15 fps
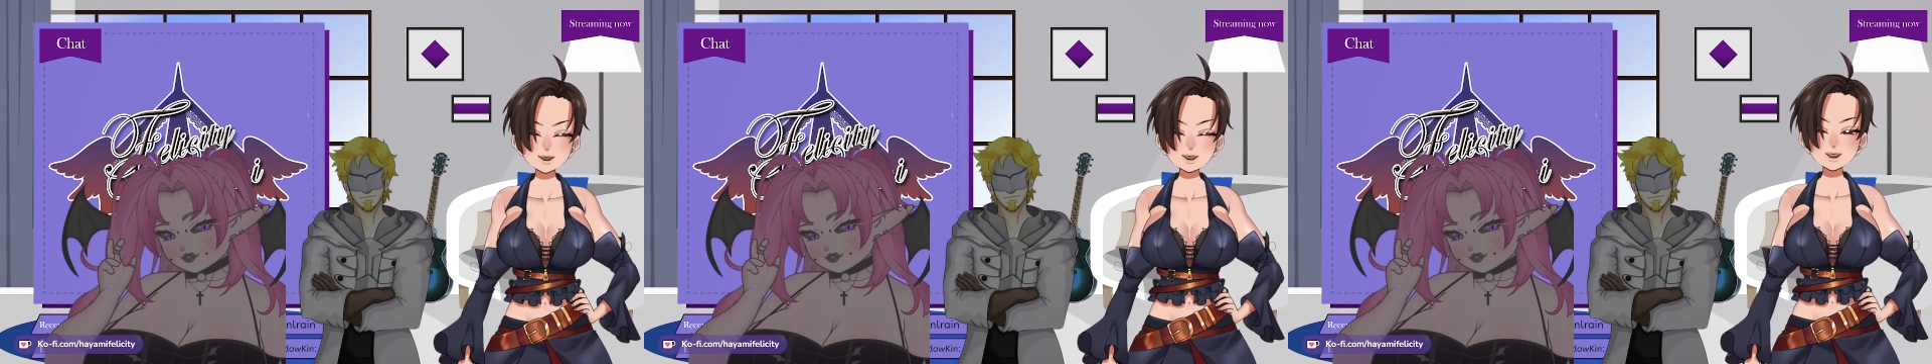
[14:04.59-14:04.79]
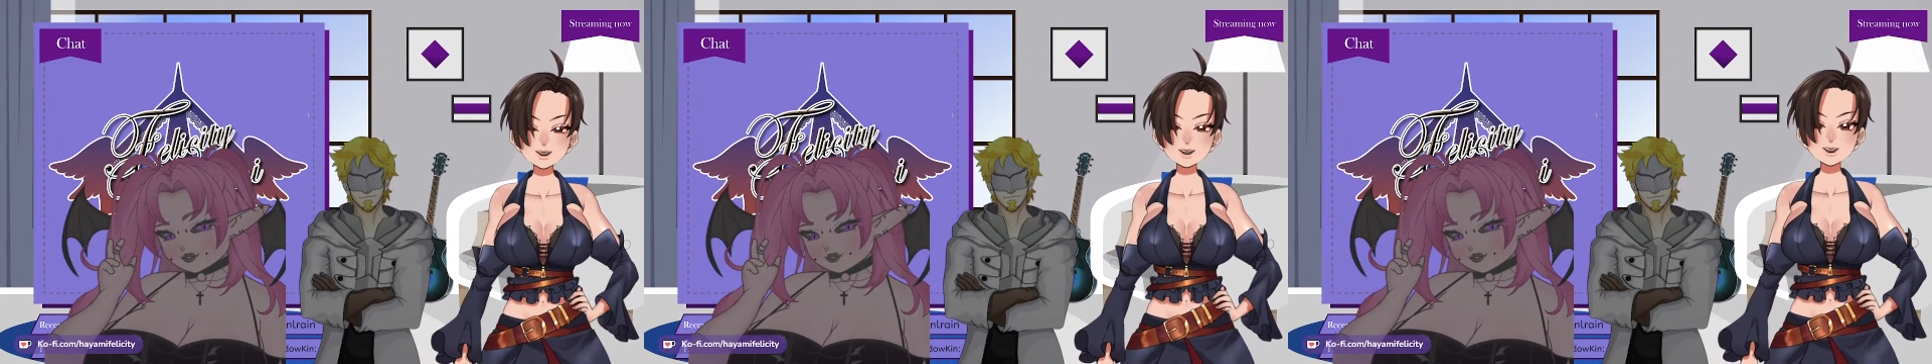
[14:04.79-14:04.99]

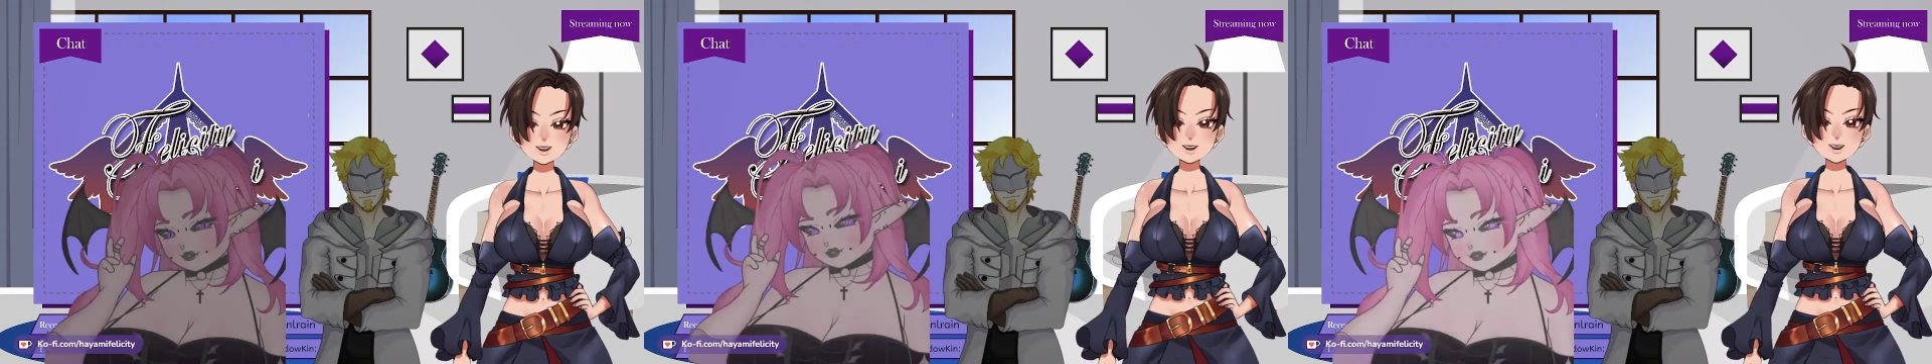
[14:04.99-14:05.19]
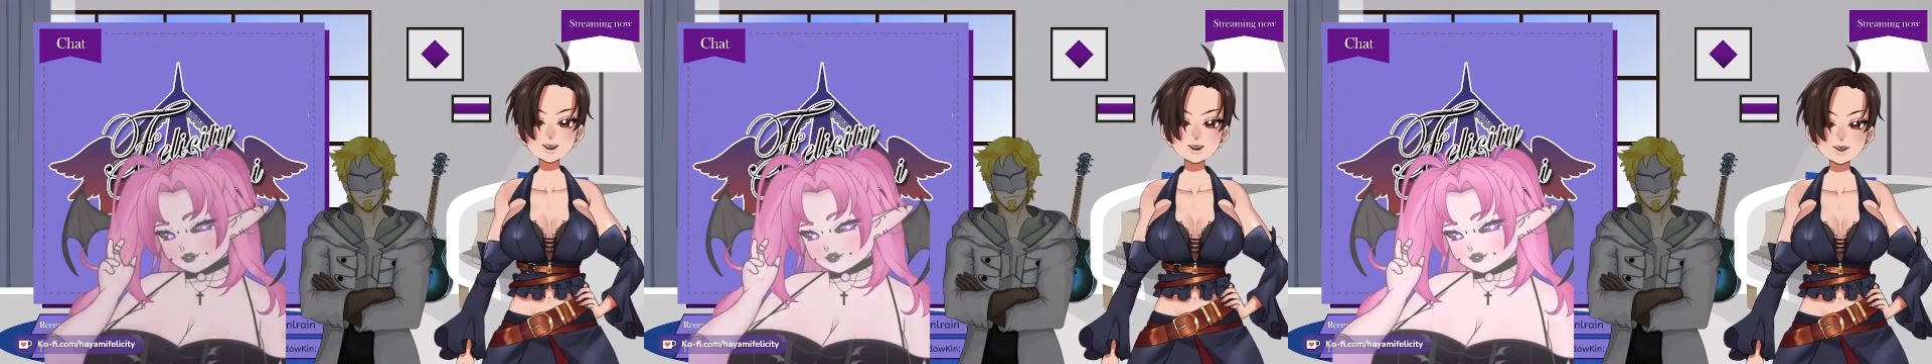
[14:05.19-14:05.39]
and then
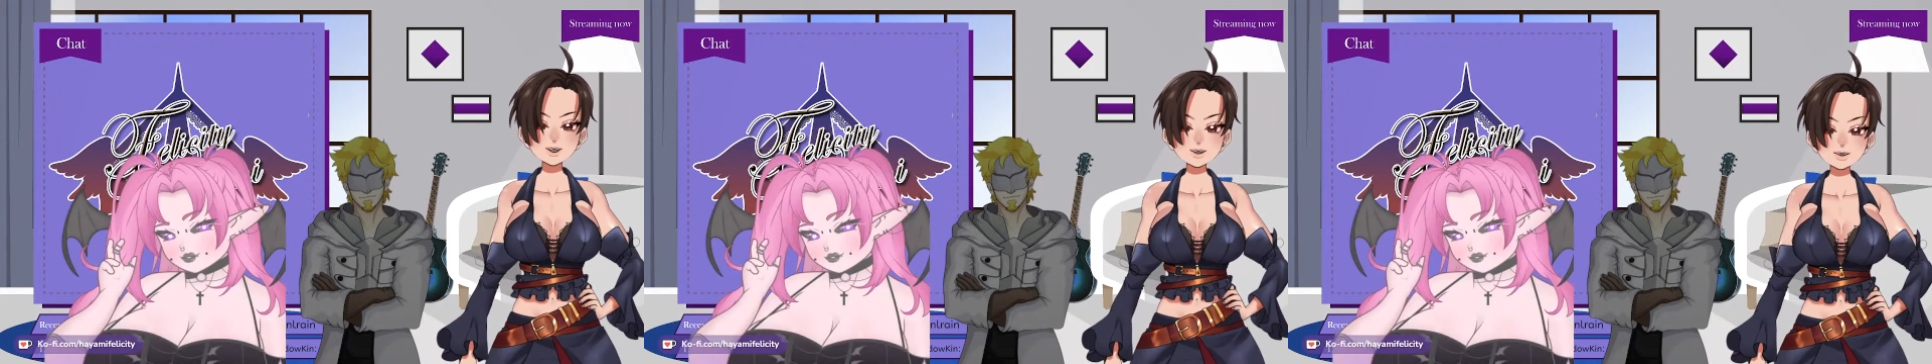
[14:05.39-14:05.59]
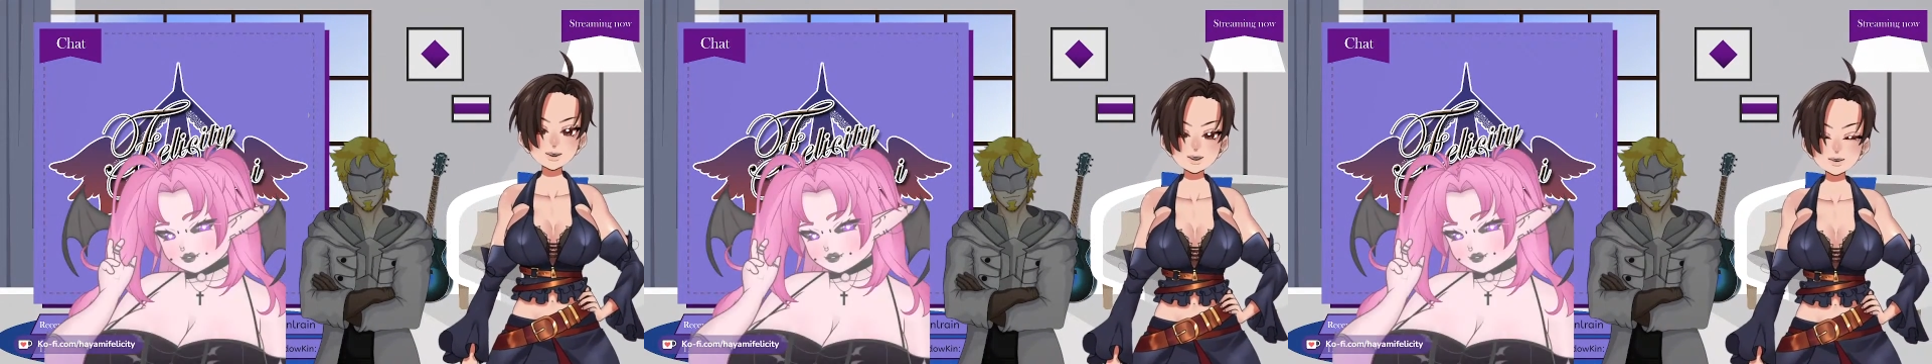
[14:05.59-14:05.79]
the new
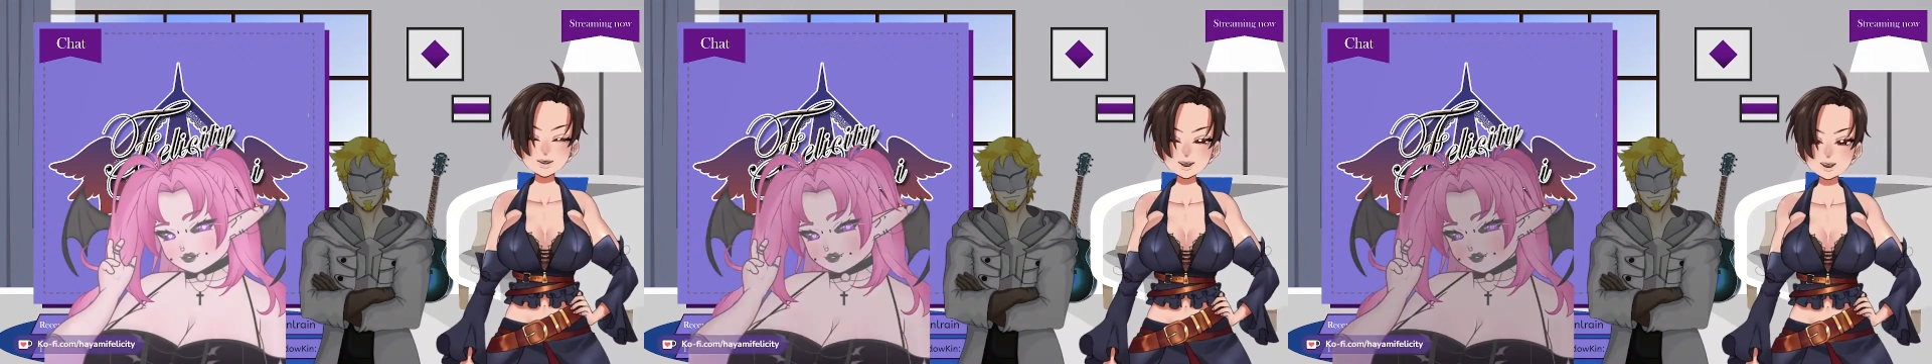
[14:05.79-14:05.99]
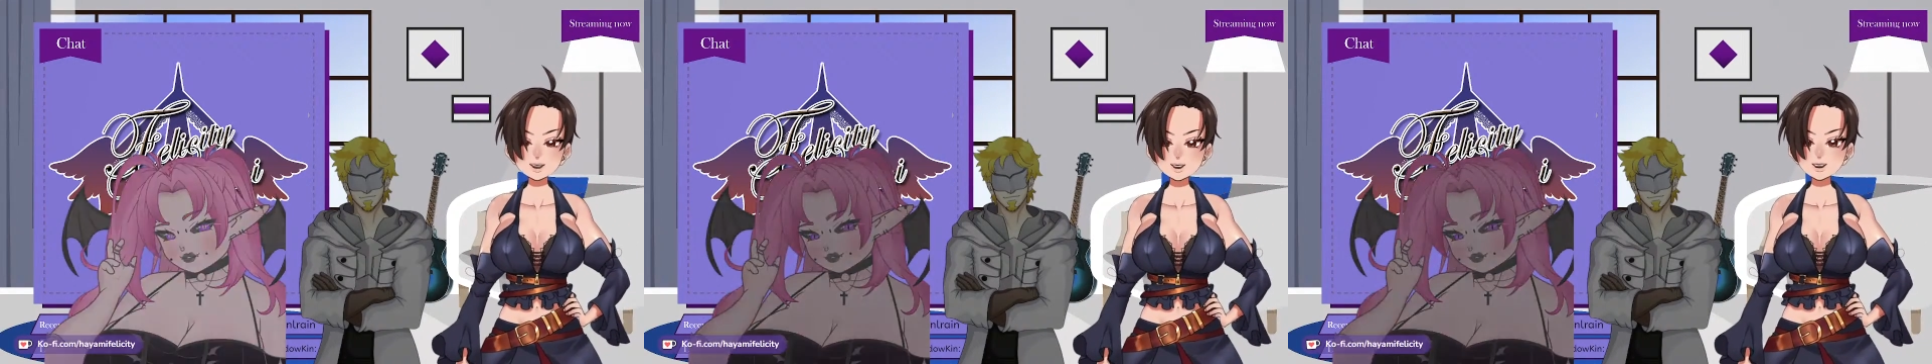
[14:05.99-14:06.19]
people
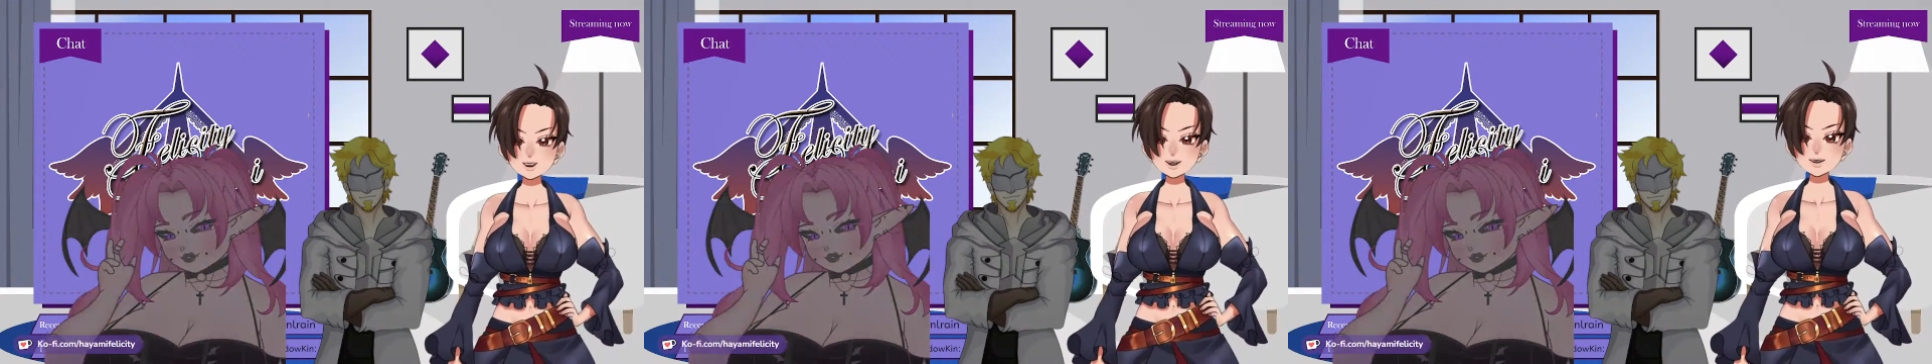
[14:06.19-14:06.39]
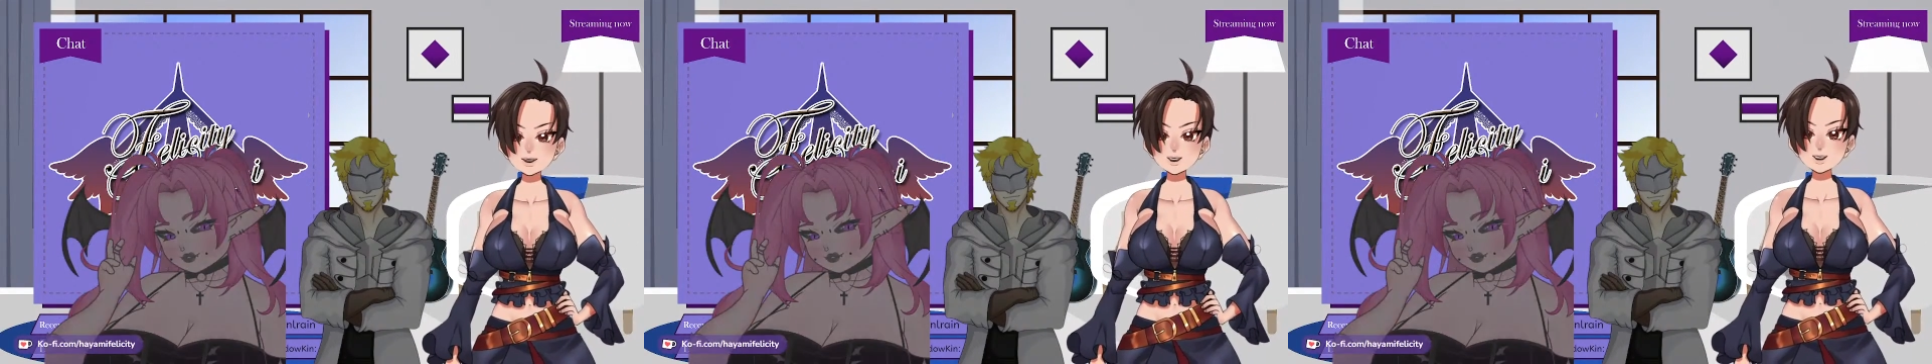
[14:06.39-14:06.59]
that come
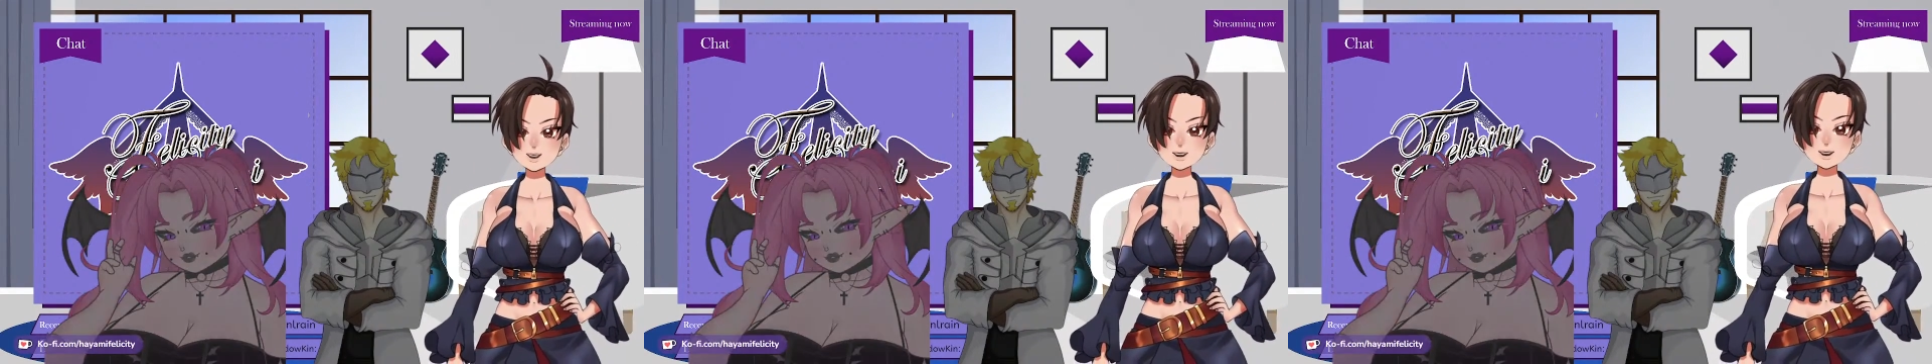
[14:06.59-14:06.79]
in,